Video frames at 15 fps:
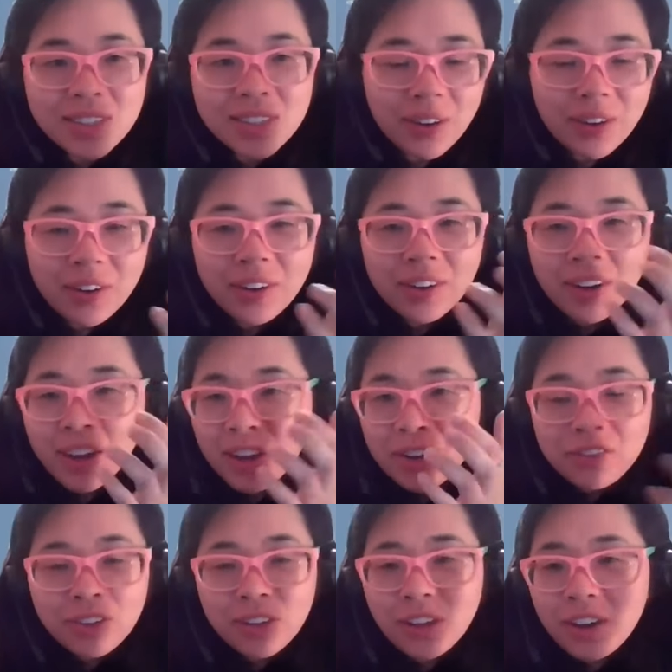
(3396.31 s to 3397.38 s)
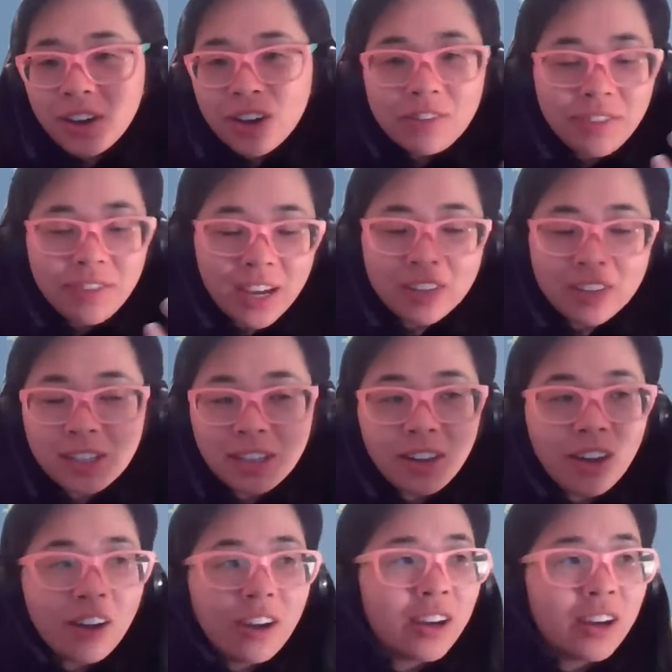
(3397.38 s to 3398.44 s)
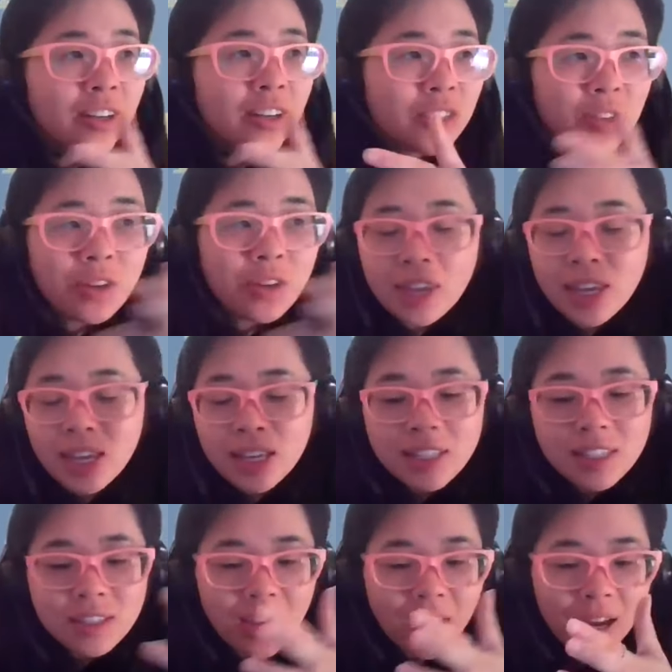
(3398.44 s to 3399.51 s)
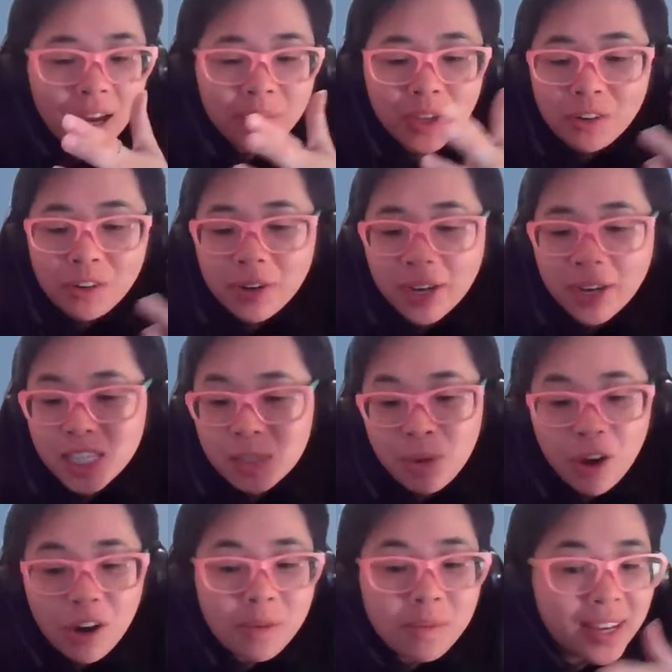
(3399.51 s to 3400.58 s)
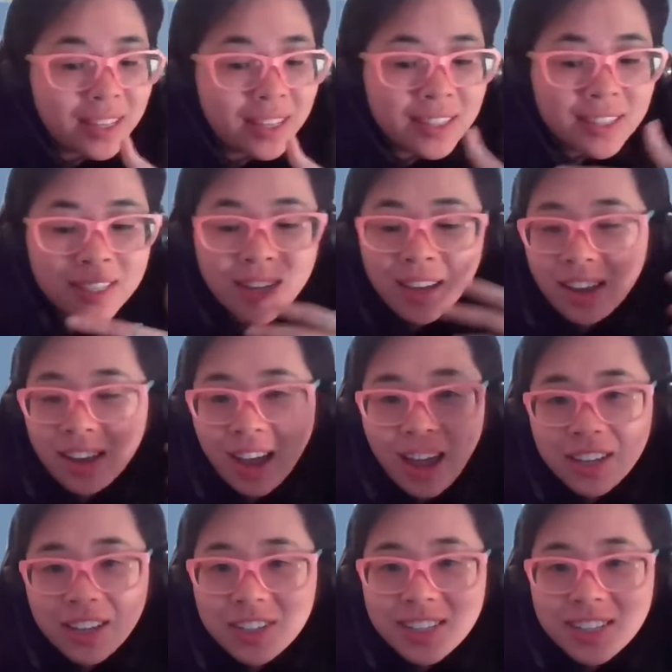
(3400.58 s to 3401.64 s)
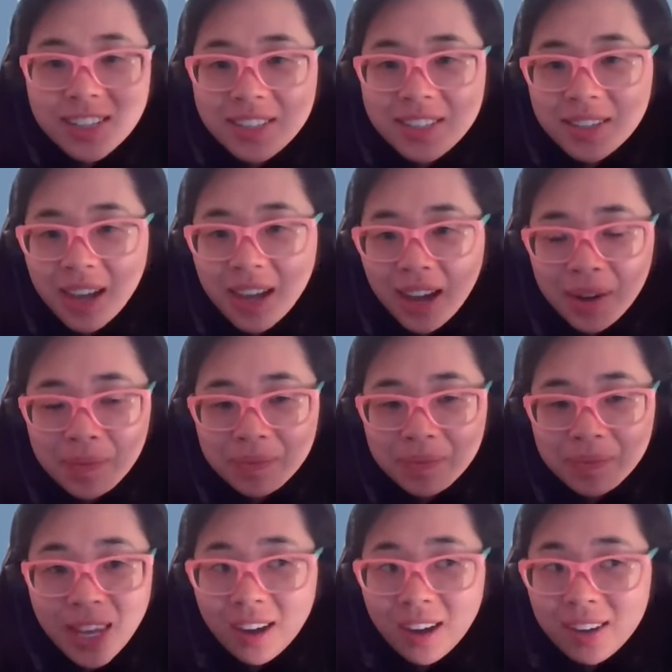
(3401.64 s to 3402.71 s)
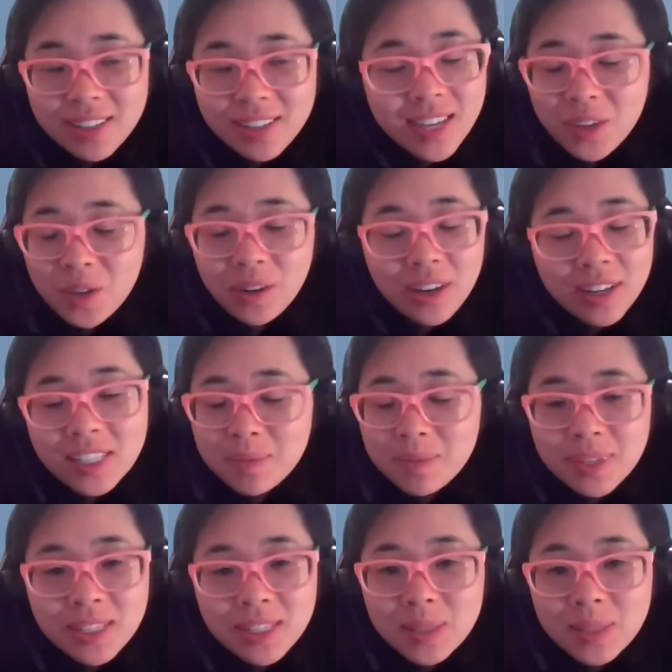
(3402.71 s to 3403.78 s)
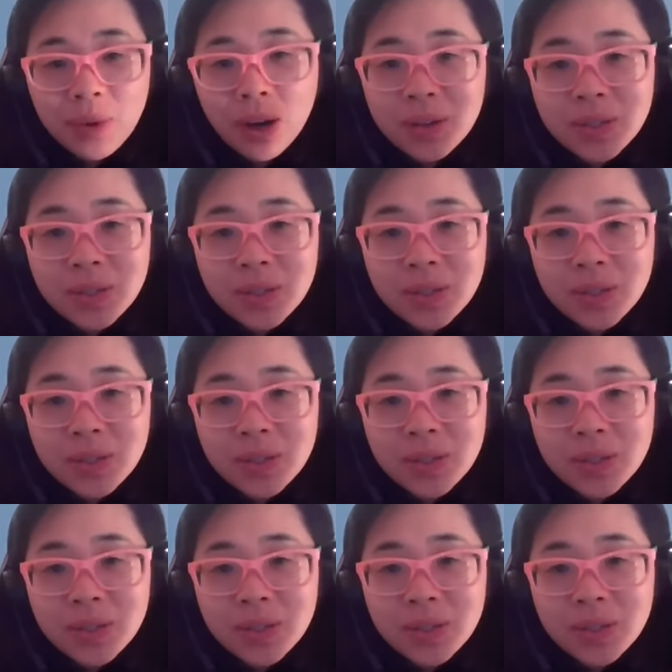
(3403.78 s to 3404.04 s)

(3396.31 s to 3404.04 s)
So learn, fail to learn, do things, you know, experiment, and just, understand your customers as well.